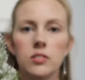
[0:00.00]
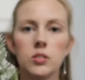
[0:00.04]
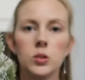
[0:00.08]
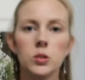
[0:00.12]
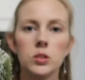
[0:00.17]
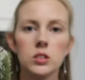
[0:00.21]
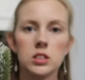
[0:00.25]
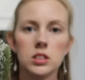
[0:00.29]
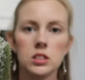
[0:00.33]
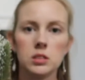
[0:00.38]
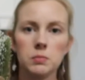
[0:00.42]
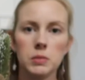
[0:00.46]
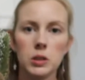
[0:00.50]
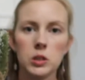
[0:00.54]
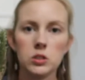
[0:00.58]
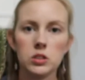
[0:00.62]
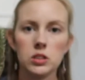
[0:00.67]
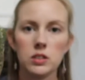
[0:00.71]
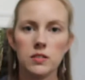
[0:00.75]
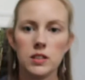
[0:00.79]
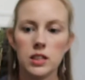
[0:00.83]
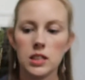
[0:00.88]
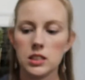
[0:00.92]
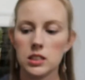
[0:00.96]
of course
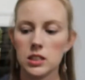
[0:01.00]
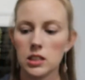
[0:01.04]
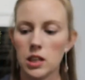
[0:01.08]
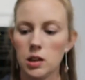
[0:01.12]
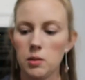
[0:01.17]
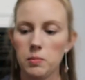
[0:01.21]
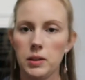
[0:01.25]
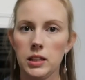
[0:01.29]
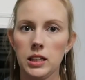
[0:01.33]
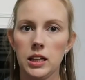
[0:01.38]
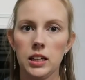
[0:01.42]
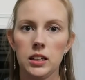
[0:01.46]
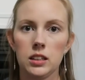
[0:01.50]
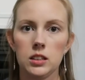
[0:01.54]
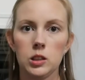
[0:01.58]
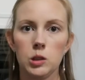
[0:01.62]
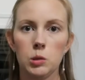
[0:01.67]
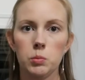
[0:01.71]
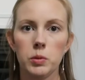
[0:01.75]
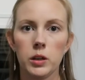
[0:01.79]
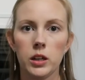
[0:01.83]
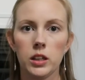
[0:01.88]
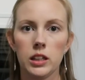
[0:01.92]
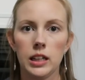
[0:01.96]
most of these come in like a
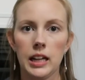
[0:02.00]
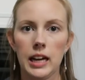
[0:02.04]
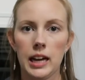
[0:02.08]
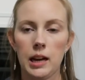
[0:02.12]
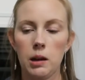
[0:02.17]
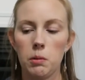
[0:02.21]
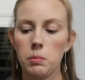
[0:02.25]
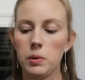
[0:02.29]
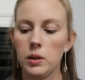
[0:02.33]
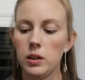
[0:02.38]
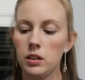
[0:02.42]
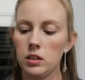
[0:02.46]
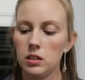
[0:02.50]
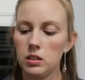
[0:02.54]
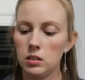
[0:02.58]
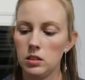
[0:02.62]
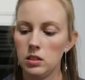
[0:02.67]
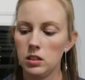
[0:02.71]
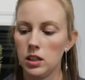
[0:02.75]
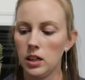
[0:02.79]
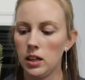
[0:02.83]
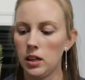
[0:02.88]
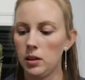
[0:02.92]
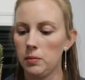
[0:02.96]
little burlap
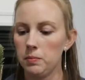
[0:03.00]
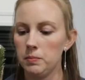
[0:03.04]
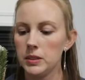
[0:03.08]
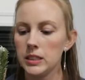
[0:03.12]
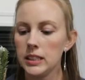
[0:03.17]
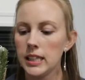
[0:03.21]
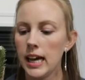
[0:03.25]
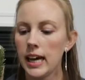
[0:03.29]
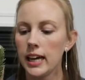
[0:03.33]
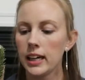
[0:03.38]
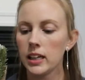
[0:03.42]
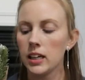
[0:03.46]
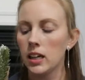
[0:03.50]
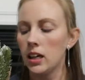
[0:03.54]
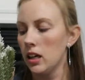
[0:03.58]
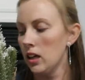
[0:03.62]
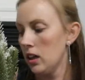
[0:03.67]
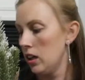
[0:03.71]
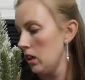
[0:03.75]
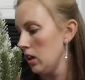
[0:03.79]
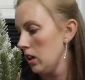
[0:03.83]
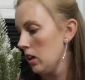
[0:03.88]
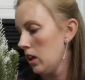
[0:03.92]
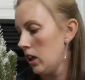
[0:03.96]
sack,
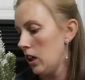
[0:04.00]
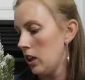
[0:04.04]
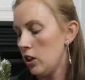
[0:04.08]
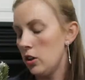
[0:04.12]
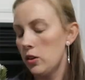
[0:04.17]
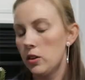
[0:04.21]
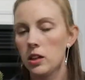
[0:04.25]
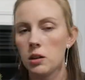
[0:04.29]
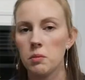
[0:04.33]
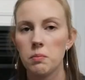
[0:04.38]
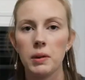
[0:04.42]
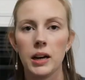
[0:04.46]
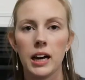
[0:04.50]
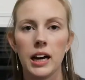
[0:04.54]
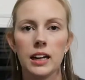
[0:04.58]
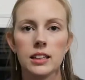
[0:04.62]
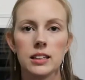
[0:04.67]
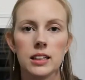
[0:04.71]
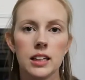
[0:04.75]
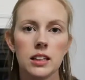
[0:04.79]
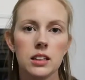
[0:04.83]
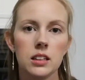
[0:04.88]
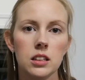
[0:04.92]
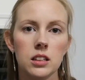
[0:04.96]
and you can buy
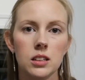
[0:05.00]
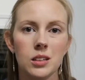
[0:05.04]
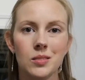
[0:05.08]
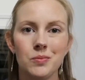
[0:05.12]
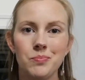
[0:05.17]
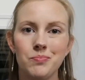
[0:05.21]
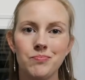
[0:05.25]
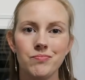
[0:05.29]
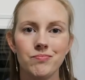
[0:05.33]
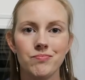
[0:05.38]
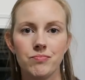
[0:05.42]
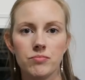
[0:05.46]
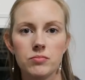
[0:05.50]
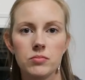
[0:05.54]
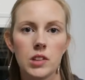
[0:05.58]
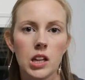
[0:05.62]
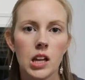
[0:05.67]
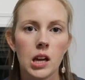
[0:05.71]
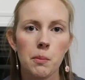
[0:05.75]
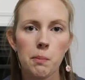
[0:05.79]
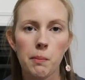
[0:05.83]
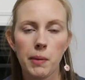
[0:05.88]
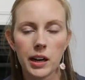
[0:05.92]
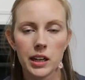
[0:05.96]
like the
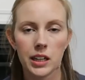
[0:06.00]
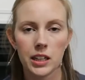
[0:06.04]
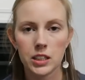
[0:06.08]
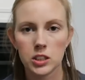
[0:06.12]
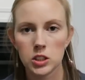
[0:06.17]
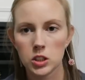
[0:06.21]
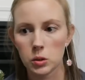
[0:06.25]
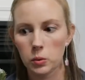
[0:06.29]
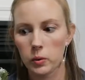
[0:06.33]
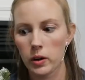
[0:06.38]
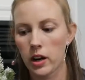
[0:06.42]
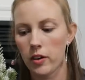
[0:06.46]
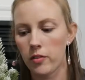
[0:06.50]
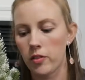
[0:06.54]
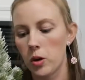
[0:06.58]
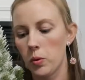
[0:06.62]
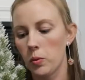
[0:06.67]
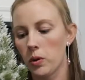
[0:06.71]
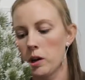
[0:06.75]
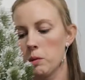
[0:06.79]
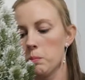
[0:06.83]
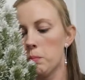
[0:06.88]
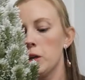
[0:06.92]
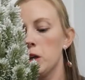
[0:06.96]
buckets or whatever you
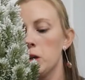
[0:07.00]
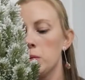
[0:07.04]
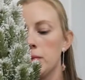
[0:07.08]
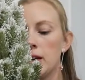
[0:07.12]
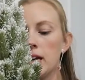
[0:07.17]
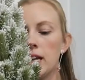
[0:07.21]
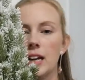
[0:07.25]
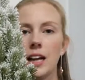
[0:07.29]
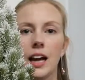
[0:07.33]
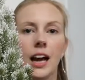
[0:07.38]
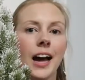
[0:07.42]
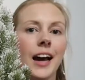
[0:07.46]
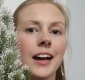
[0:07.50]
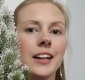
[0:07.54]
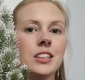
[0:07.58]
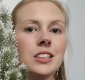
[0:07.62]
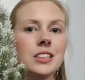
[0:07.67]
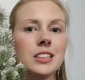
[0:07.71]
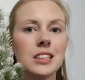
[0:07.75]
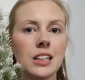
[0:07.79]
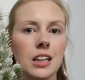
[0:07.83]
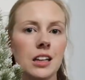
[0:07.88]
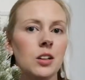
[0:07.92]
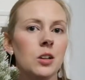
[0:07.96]
want to put them in. I
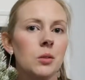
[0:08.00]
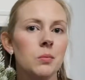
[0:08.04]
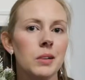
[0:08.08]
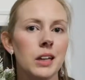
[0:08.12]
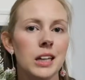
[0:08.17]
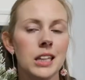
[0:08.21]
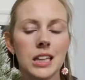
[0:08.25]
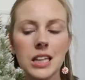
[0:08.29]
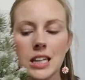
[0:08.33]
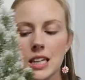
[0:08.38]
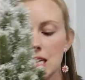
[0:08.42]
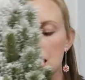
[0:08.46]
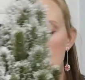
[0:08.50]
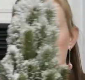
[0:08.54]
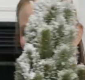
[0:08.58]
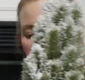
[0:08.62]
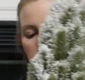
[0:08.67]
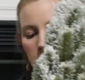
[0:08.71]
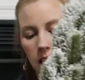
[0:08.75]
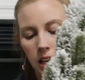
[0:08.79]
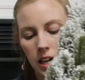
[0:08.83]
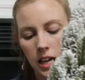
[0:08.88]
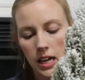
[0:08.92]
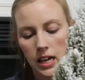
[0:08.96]
just like them like
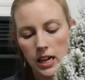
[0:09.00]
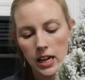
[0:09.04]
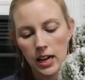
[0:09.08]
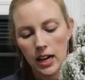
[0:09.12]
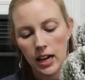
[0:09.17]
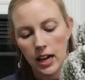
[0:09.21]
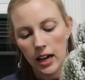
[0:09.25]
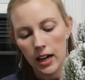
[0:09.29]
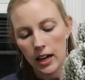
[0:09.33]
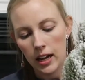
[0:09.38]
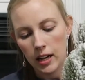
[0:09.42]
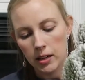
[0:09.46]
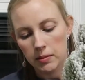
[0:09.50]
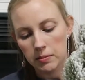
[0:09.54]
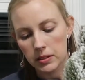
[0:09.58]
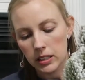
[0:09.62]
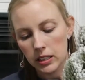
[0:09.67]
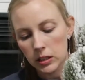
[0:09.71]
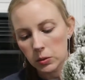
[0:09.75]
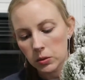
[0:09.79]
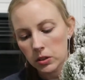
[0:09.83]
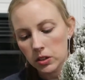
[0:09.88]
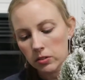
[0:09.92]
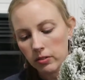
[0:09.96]
this.
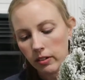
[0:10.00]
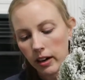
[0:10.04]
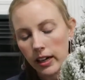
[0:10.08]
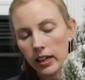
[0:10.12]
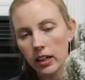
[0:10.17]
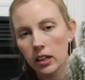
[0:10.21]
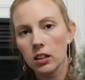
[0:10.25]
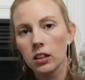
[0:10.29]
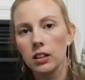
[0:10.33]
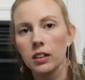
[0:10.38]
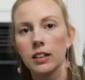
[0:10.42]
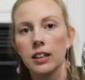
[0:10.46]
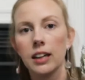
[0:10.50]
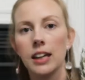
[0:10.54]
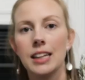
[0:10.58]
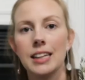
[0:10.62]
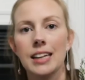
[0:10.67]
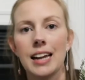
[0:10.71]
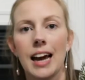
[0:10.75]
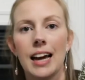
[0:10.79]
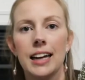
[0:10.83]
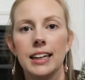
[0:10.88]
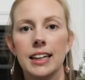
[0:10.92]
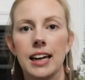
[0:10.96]
This was regular
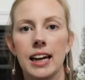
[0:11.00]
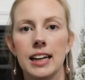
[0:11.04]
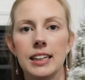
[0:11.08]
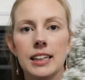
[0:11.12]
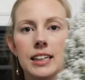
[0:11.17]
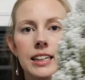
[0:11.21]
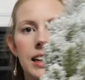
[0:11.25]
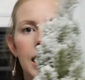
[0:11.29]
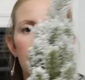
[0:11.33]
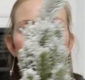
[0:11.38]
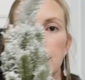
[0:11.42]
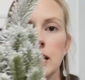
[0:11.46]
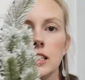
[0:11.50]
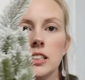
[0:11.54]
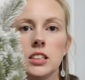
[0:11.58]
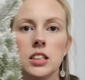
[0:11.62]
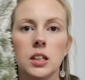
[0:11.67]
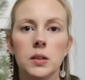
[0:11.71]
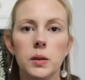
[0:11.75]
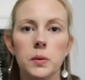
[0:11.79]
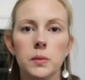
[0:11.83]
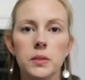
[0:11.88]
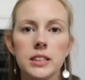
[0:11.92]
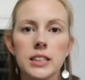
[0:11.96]
$9.99,
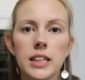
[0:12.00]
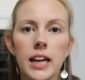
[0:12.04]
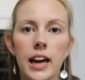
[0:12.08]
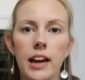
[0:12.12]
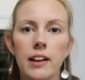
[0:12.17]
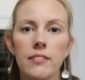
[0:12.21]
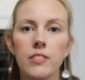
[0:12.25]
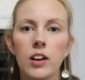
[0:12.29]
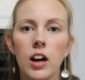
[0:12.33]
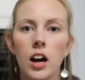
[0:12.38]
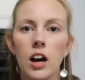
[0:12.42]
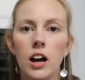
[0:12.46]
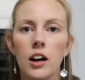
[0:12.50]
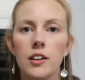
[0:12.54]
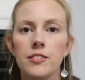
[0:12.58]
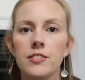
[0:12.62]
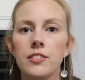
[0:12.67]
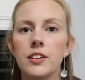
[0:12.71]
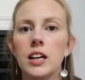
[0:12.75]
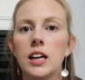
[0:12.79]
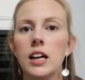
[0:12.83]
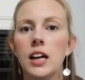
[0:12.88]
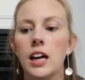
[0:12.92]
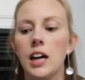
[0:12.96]
so it was half
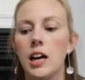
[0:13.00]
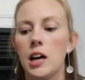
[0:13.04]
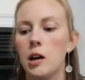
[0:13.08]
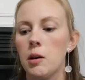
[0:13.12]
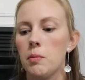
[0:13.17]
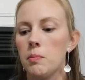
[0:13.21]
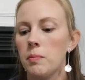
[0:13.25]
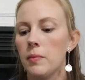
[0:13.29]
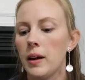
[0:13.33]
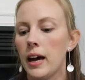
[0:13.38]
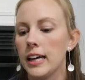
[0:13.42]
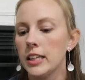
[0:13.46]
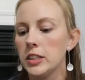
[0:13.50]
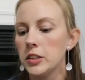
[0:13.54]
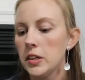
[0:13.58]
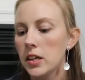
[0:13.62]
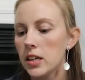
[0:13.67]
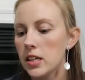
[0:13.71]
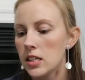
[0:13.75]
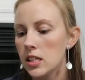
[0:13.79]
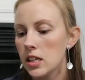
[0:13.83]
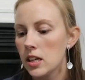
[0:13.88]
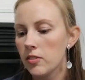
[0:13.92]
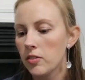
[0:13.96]
off. As you
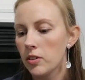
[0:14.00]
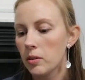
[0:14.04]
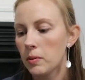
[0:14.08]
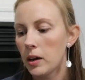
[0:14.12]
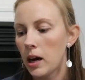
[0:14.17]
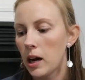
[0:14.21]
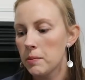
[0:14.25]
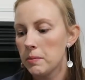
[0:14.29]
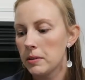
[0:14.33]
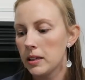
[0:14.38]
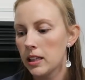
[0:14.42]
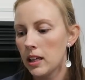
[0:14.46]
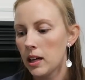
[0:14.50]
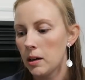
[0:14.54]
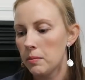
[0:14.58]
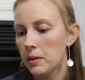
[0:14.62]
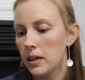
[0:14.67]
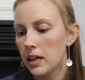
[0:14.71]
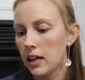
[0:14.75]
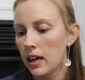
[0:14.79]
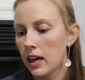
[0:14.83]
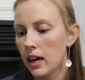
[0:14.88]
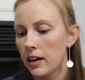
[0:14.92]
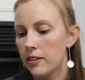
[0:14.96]
can see from Hobby
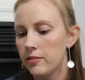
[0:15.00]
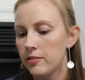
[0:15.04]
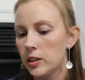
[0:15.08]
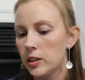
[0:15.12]
Lobby, I